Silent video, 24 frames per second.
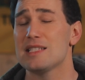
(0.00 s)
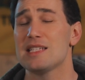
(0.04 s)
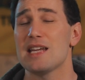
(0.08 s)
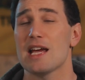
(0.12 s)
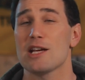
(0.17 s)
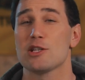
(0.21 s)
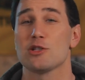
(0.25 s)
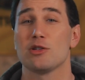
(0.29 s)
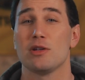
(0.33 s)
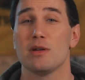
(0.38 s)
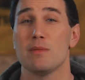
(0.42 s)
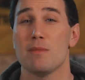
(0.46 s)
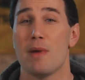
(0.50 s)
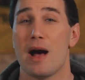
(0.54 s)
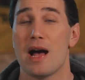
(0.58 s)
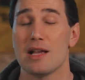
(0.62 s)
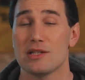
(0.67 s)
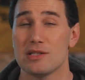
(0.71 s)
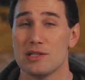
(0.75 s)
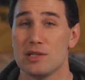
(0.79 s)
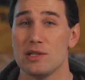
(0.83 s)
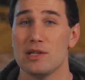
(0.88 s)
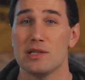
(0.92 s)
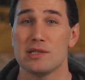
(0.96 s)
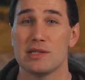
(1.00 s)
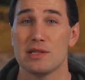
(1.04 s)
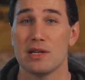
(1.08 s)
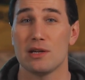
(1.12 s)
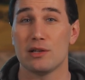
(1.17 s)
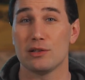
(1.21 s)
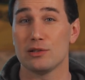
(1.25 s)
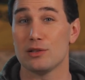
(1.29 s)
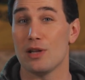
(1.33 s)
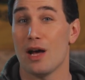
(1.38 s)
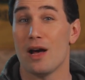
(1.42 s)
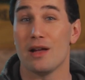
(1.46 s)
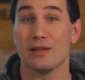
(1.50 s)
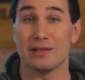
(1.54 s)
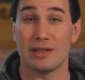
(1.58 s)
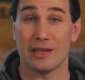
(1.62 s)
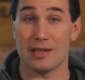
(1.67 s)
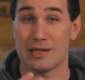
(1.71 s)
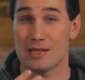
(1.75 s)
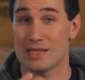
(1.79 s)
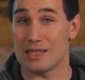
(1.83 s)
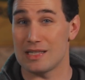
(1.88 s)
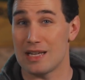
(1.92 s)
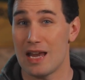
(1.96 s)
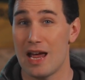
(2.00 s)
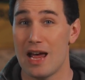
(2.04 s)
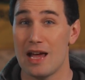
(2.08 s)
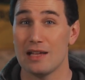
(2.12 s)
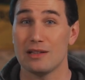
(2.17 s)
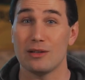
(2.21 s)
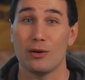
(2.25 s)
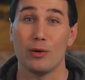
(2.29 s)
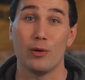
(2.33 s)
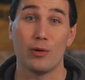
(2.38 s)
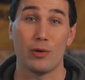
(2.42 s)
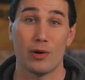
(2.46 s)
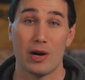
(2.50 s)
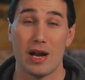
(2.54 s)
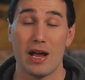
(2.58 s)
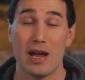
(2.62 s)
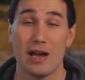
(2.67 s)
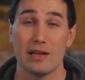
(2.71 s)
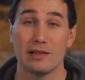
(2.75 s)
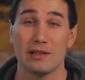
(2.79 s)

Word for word: it's actually much easier done than said or